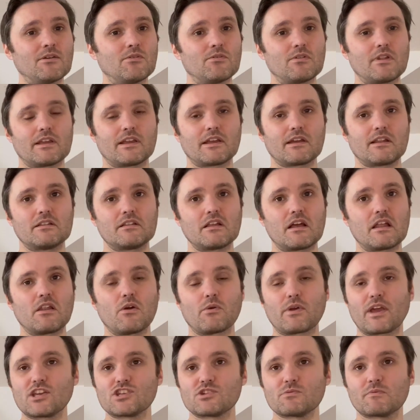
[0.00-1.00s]
or like a
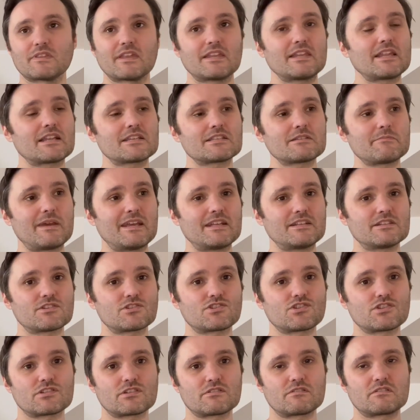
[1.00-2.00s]
location within that domain,
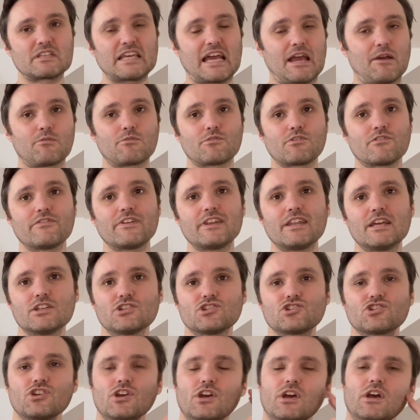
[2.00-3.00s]
such as a town or
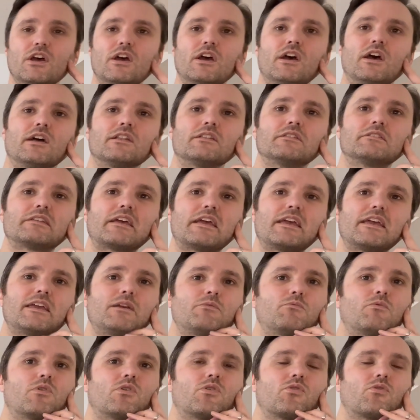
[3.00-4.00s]
village, they
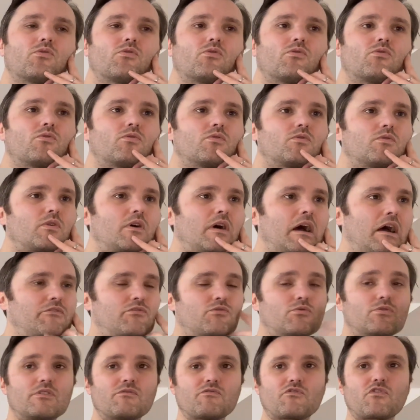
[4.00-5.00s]
will have
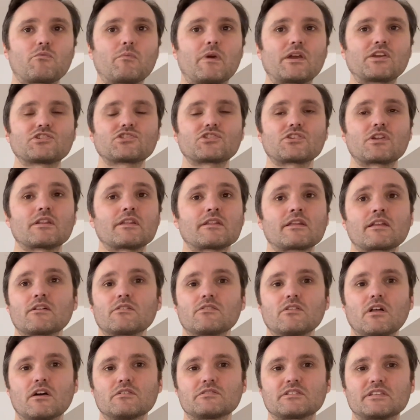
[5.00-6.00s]
all the information and
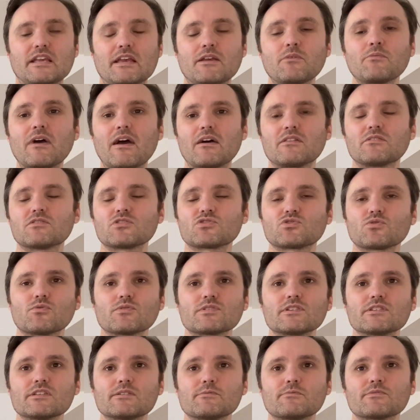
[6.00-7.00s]
they'll say where the
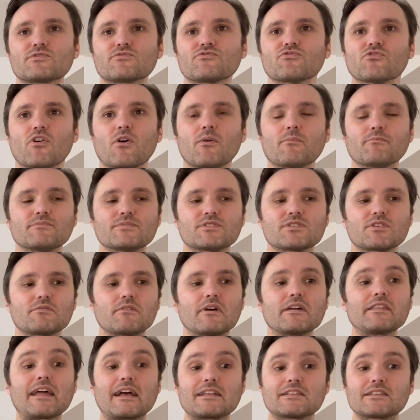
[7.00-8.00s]
sources it was from. So,
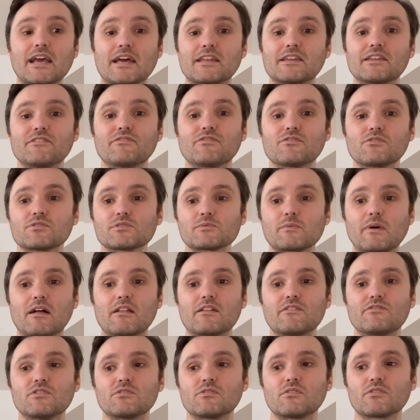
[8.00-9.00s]
and that's handy for as well
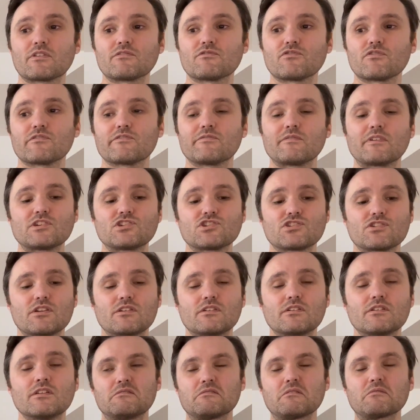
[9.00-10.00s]
if you're looking for information.
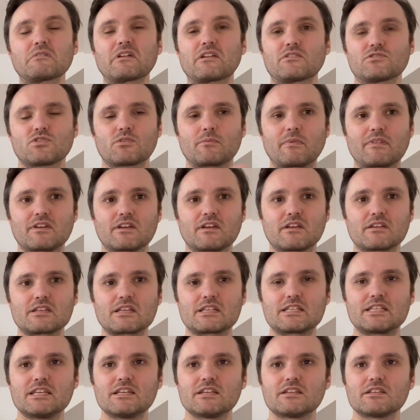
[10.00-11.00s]
And when I was talking about the
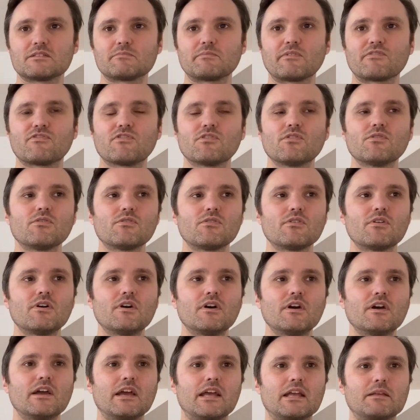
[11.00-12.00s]
Gazetteers before,
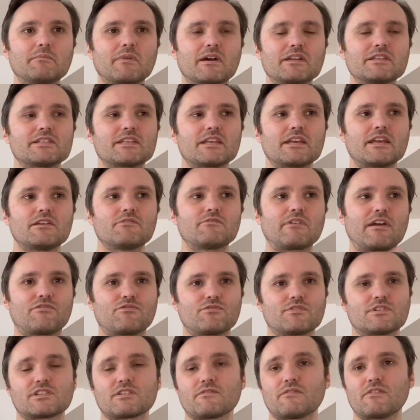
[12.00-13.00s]
it might say
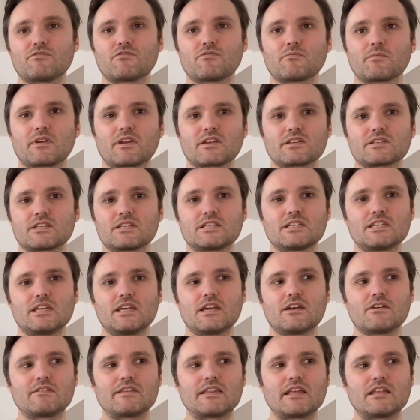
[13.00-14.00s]
reference something from a
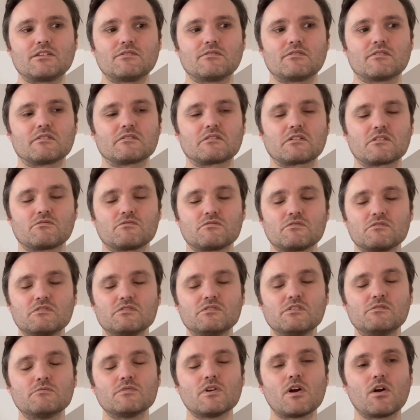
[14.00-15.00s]
gazetteer, and then
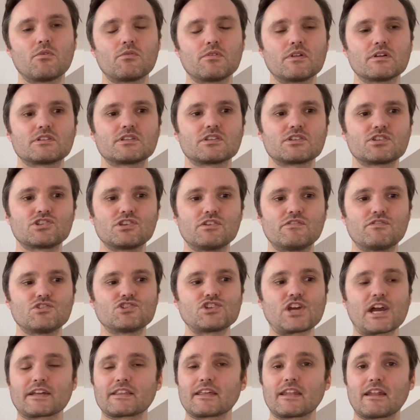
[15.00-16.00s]
you know that if you
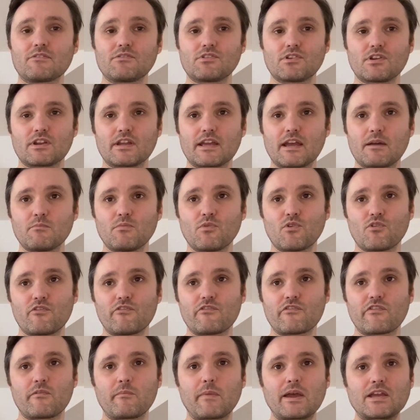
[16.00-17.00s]
check that out, you're going to get more
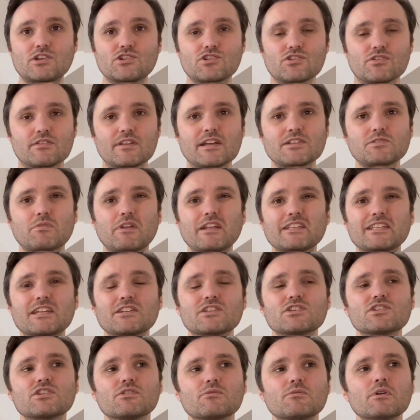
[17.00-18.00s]
information. That's what I
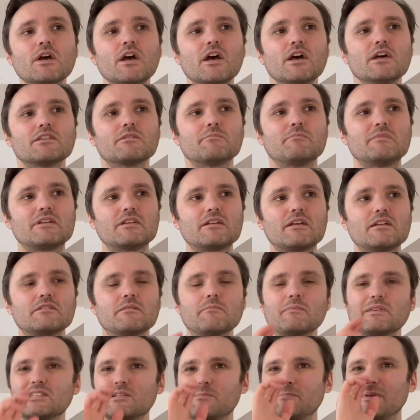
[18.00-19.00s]
tend to do. The
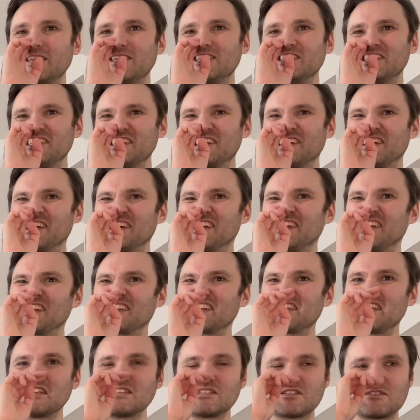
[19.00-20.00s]
Misterpedia
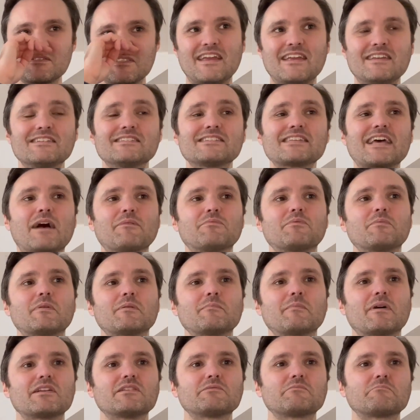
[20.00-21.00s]
is in depth, but it
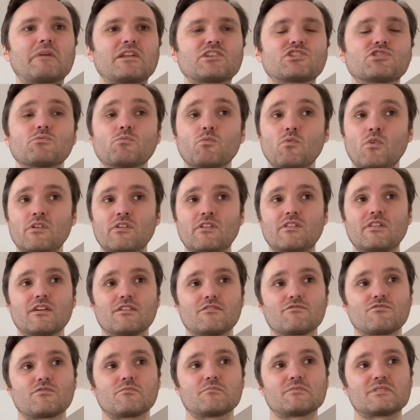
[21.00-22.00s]
might mention one
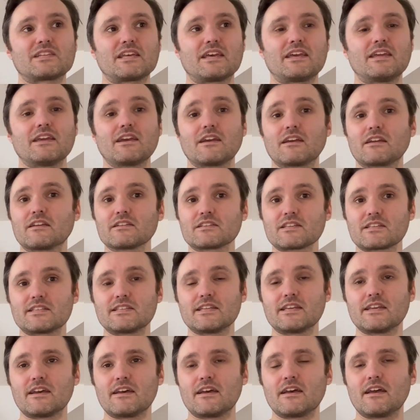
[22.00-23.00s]
thing from, say, a
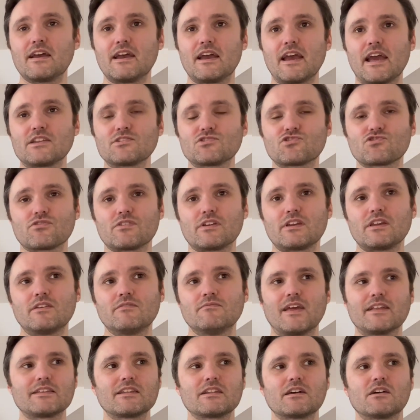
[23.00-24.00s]
gazetteer entry,
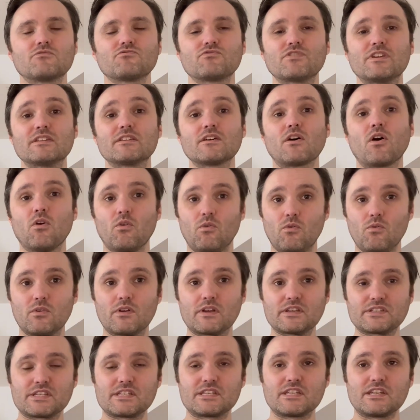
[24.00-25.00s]
and then I'll read the whole
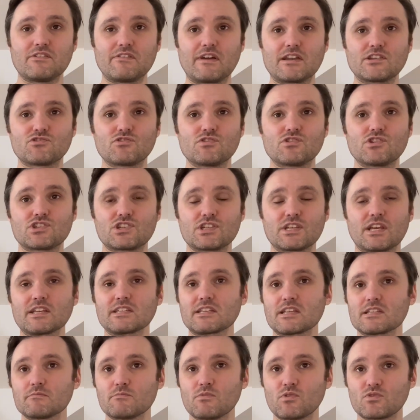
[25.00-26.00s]
gazetteer entry just in
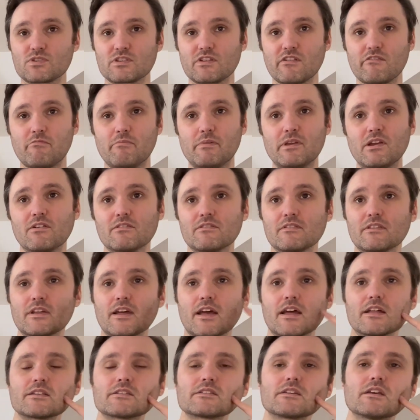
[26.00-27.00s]
case there's more stuff beyond
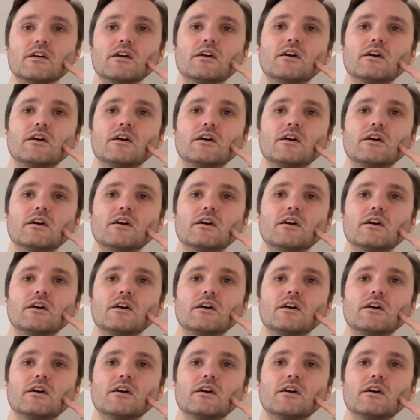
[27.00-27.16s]
that.